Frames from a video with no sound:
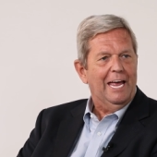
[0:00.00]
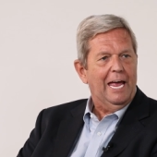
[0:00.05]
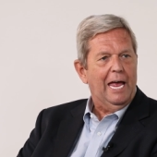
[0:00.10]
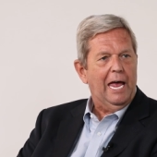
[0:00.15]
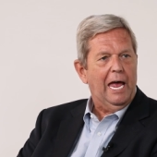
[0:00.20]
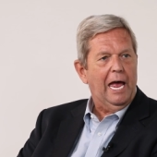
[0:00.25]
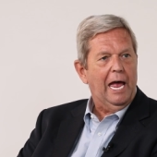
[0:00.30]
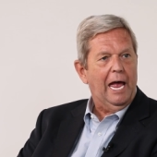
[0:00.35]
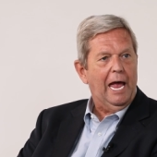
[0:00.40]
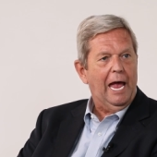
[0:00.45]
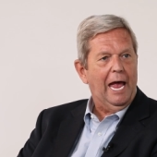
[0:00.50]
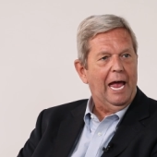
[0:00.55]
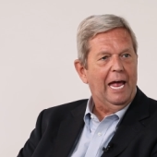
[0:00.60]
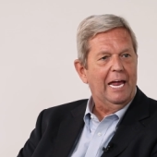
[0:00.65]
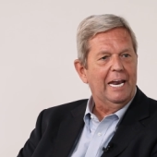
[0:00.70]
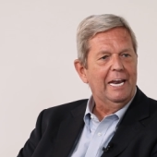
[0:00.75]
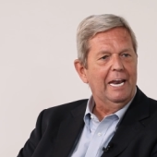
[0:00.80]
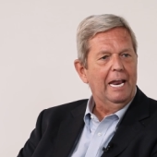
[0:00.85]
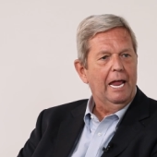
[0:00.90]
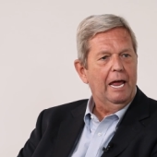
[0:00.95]
uh, uh,
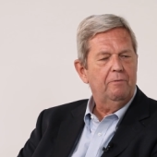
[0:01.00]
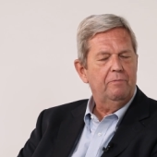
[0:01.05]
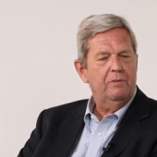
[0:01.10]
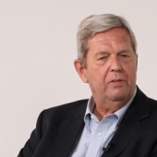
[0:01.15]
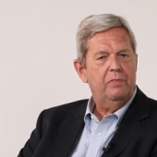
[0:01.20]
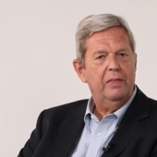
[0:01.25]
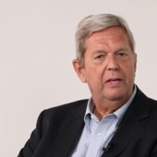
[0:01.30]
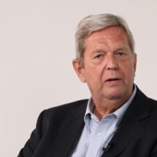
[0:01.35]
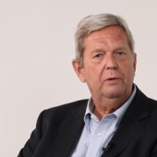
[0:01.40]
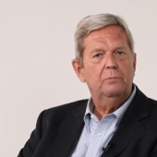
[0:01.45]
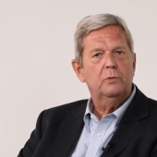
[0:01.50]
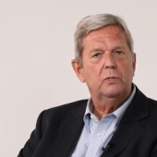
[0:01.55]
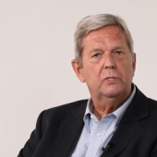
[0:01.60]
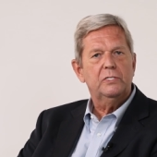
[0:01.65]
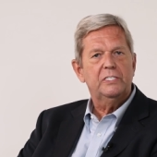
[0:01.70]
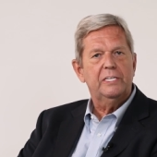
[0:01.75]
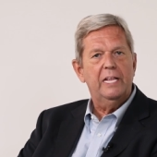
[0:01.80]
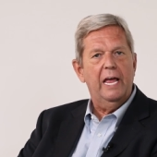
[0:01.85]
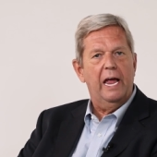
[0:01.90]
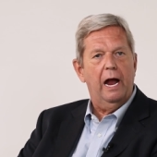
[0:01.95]
and everything
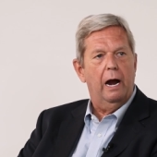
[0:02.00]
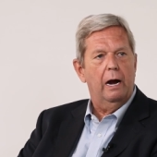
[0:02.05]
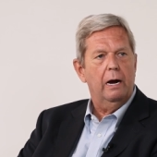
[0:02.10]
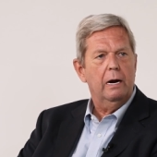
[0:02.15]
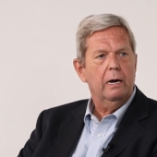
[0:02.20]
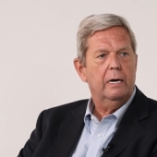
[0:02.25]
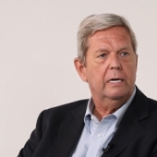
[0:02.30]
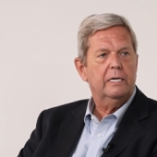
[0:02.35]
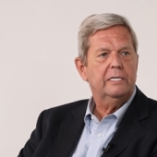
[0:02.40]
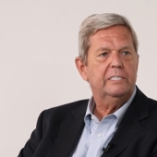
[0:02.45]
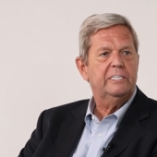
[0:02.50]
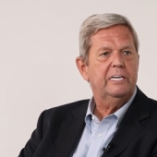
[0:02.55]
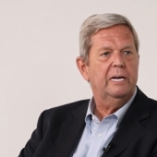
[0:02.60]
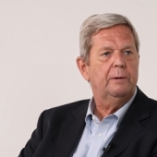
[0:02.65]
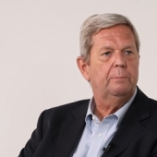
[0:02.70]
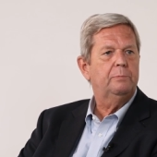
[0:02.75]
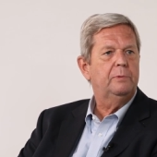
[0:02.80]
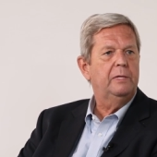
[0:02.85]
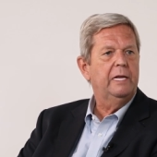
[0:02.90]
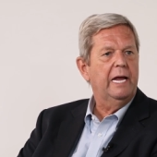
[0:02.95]
was there
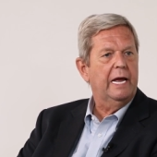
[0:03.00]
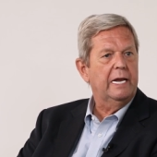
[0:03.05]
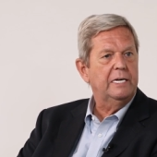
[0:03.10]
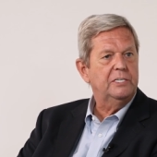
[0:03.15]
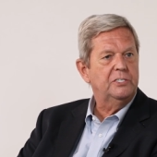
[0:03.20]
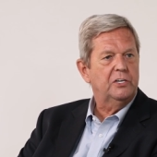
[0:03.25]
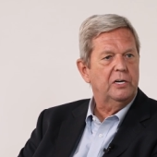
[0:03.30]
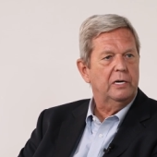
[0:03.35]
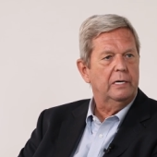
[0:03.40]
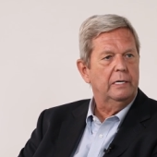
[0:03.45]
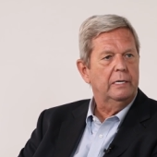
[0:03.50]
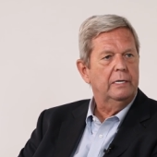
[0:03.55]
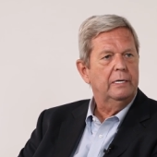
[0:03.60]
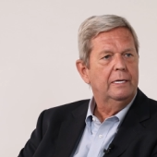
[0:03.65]
except the engine.